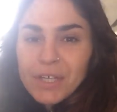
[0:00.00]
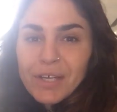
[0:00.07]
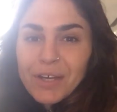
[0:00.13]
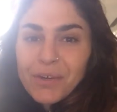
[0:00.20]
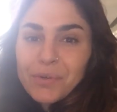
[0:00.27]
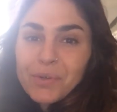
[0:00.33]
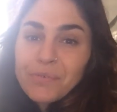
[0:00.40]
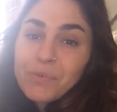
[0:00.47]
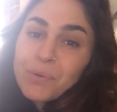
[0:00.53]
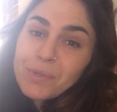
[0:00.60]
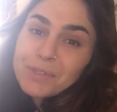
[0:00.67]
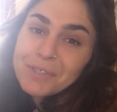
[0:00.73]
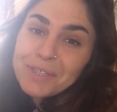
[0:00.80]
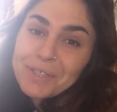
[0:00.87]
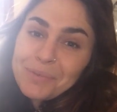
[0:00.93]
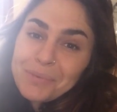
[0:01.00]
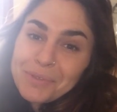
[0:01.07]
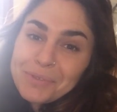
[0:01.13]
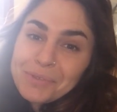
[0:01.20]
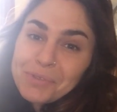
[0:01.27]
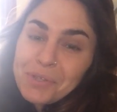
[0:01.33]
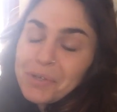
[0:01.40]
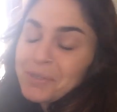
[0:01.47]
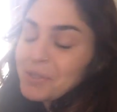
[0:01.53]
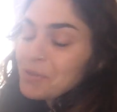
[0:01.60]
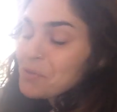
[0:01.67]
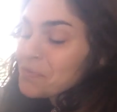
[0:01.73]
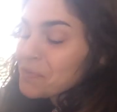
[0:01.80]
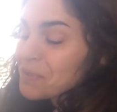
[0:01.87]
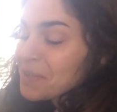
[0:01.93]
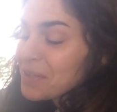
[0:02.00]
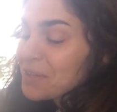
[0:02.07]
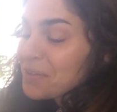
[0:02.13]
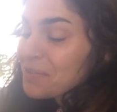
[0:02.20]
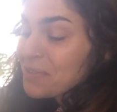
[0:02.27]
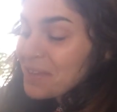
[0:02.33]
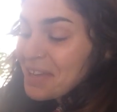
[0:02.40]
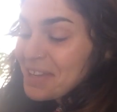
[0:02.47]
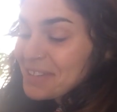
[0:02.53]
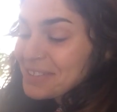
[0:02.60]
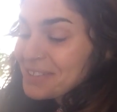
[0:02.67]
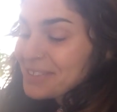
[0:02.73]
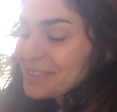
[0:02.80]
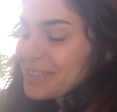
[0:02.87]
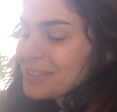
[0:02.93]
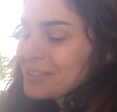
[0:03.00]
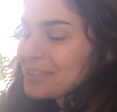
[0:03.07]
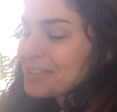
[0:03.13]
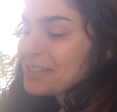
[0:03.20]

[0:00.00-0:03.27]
it out. And of course, anyone who's already over there, thanks. It's